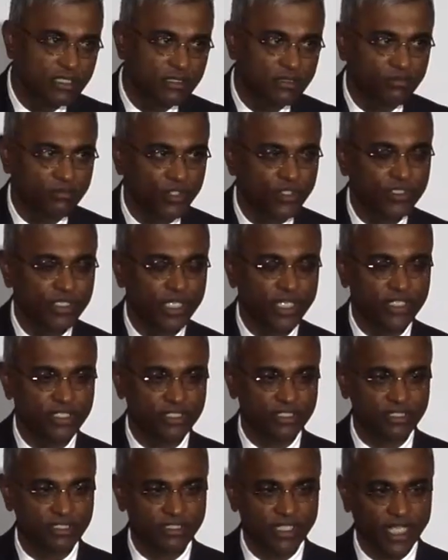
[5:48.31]

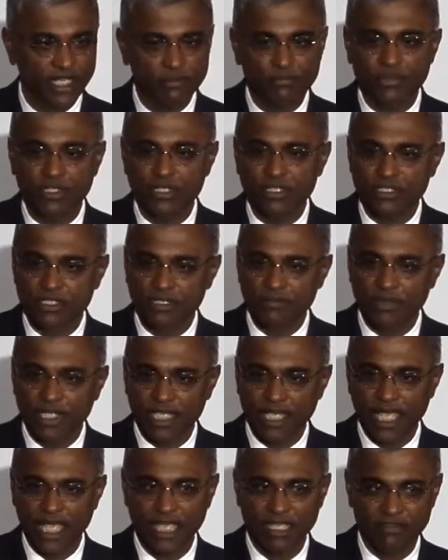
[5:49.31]
mutations that a person may
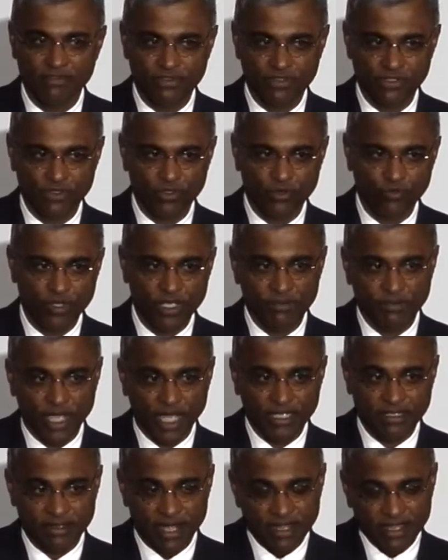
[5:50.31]
have. So we
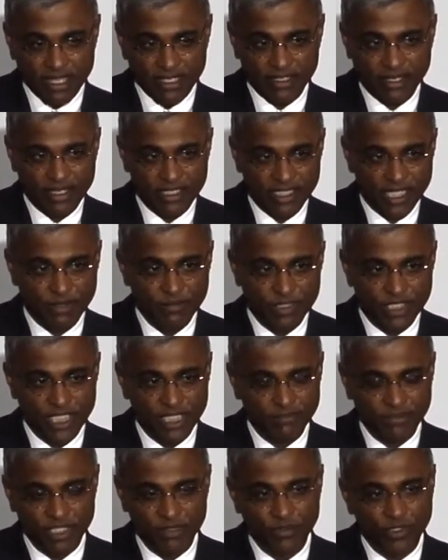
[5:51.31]
might recognize
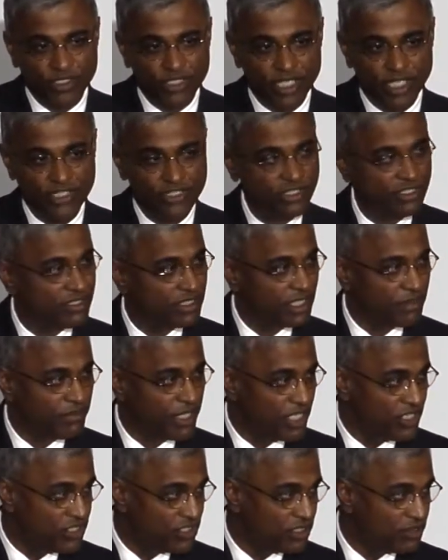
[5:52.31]
MCP mutations in a
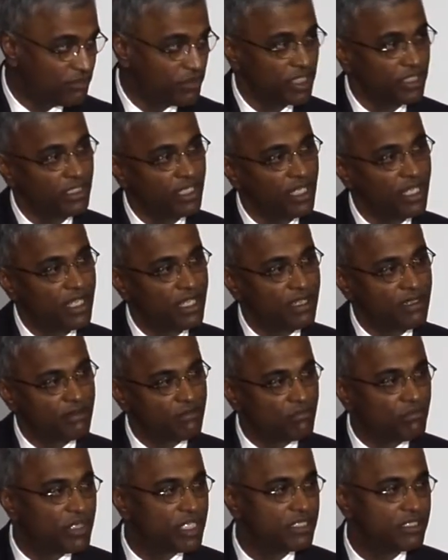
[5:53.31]
patient, but
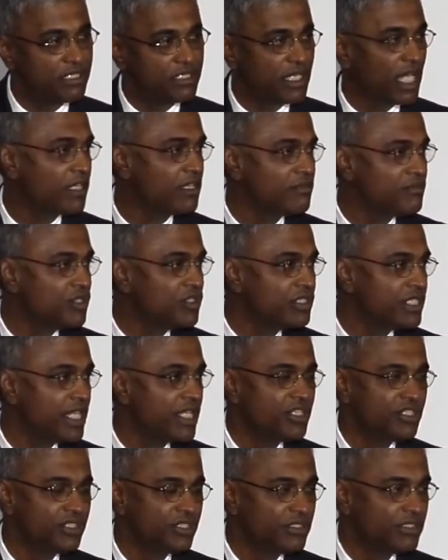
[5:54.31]
miss another
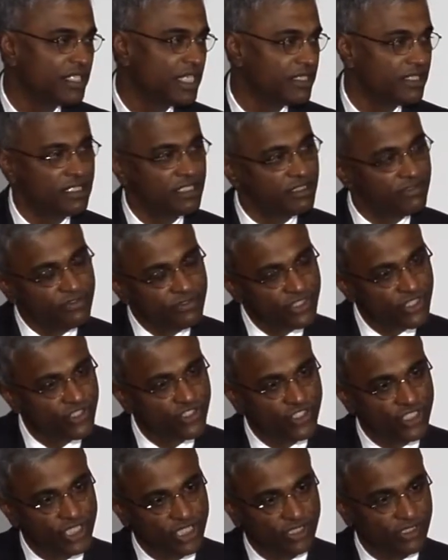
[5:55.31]
mutation in a different
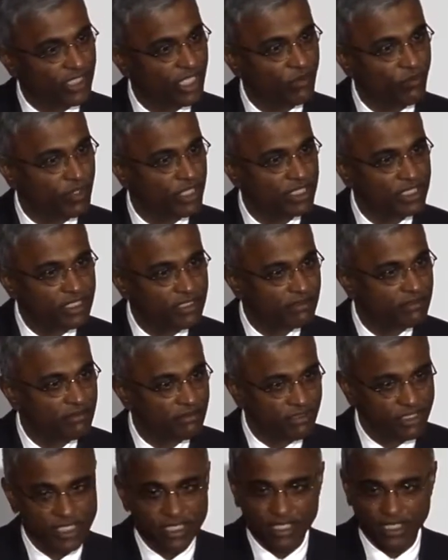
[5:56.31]
gene that we didn't
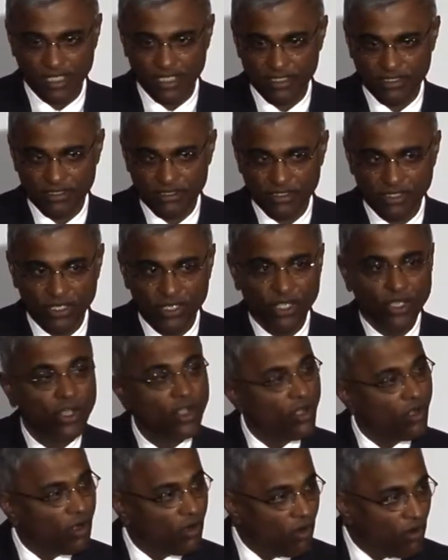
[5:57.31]
realize.
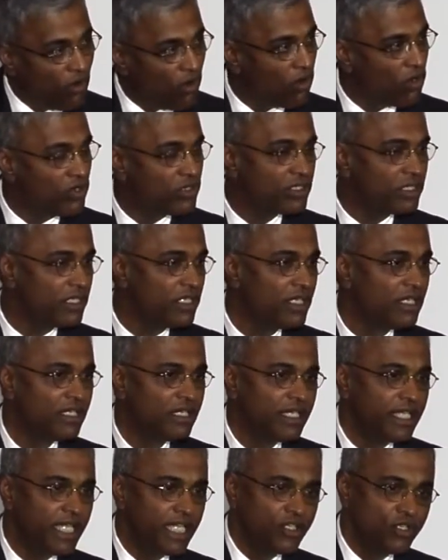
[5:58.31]
Or
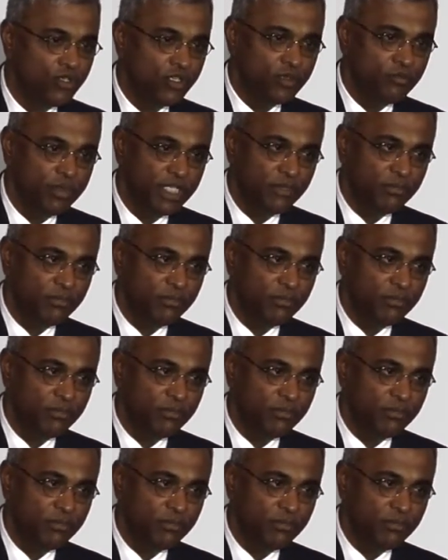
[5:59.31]
it could be